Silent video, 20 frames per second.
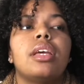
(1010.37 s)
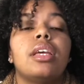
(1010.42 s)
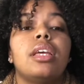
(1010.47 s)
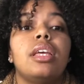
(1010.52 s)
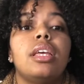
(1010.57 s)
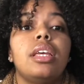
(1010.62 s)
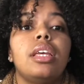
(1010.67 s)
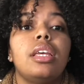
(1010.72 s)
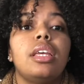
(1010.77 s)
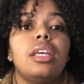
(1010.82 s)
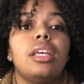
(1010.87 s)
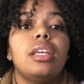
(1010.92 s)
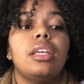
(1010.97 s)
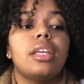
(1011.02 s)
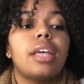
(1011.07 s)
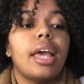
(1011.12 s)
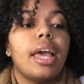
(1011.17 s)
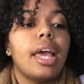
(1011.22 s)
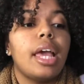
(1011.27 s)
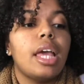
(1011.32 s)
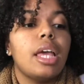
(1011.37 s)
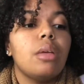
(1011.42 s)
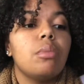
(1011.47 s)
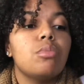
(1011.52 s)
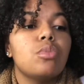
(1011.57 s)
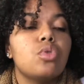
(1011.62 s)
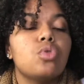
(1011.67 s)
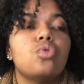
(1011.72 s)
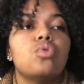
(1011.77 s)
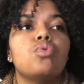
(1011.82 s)
He
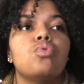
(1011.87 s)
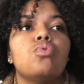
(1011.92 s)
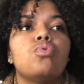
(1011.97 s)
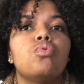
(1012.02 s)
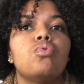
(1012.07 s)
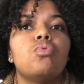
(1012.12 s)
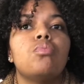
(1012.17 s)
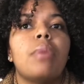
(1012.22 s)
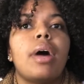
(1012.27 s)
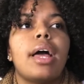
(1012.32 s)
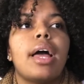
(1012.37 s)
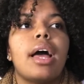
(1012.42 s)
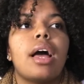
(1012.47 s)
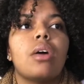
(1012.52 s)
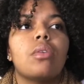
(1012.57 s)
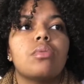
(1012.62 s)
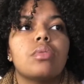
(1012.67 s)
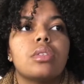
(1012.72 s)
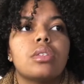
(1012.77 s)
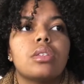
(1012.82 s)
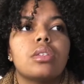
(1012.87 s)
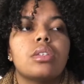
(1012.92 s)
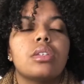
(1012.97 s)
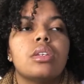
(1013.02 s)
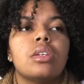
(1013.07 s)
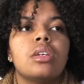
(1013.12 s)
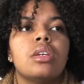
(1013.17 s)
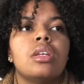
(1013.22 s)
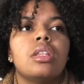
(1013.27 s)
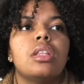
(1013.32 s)
came to my house,
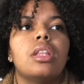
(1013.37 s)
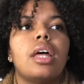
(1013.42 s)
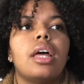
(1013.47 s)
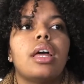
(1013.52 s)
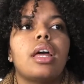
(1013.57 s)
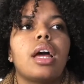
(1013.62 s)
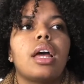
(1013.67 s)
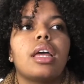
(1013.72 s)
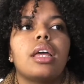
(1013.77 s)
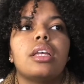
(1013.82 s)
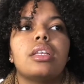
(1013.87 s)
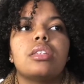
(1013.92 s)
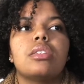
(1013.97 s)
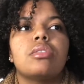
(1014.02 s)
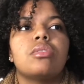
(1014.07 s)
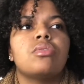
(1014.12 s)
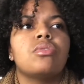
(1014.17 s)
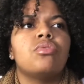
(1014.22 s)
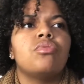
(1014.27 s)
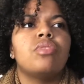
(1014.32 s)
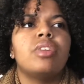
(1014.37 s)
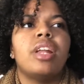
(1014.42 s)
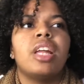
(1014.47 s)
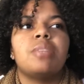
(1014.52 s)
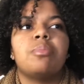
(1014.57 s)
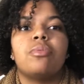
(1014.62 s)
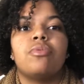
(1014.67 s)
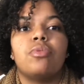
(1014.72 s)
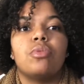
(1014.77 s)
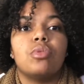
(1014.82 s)
like, I guess 3
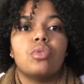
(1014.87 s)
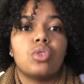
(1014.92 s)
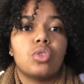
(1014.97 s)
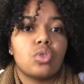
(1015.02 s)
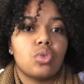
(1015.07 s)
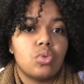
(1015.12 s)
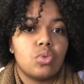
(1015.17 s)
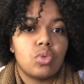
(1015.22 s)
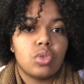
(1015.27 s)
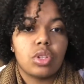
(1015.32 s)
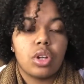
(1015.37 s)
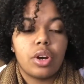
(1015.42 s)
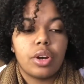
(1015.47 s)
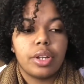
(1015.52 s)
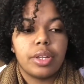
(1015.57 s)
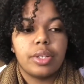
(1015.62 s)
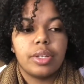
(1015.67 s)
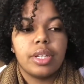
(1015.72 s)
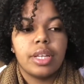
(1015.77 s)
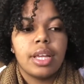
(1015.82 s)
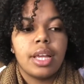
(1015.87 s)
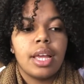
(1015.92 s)
days before school started.